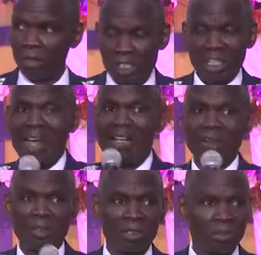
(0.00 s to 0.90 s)
It's a
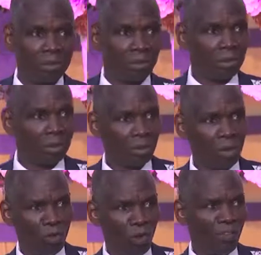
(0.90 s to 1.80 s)
riot
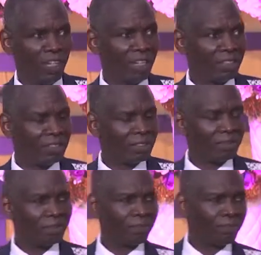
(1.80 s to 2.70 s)
or covenant.
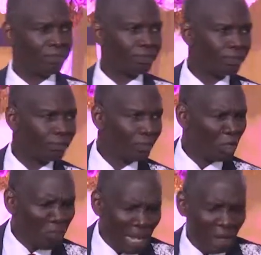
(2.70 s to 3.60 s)

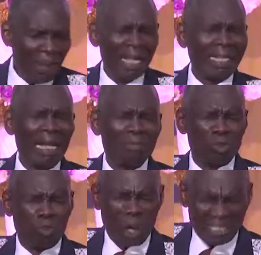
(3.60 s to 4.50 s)
But the man
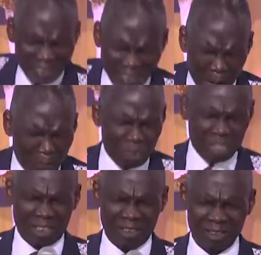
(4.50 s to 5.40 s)
kept waiting and
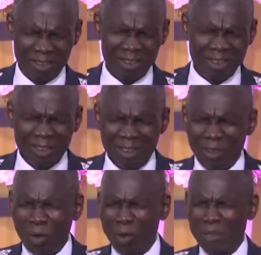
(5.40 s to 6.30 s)
praying
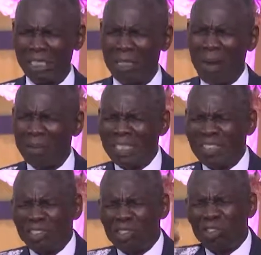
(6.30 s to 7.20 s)
until the Bible
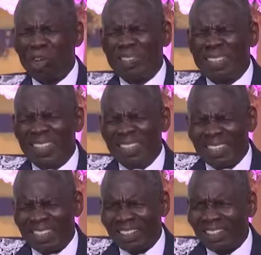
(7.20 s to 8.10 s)
says
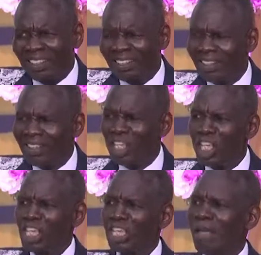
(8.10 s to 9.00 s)
suddenly
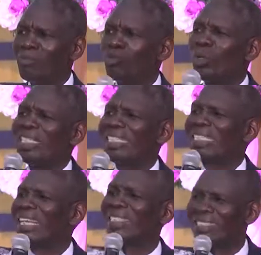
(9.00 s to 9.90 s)
he came to his
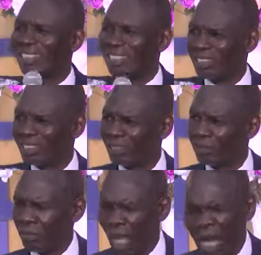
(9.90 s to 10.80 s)
senses.
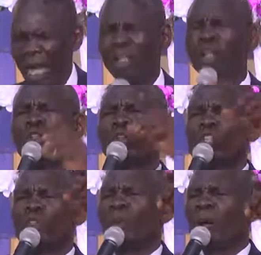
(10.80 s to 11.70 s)

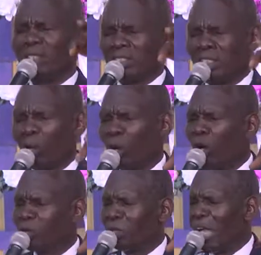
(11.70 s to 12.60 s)
Those boys, they will
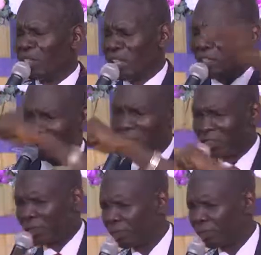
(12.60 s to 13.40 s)
come to their senses.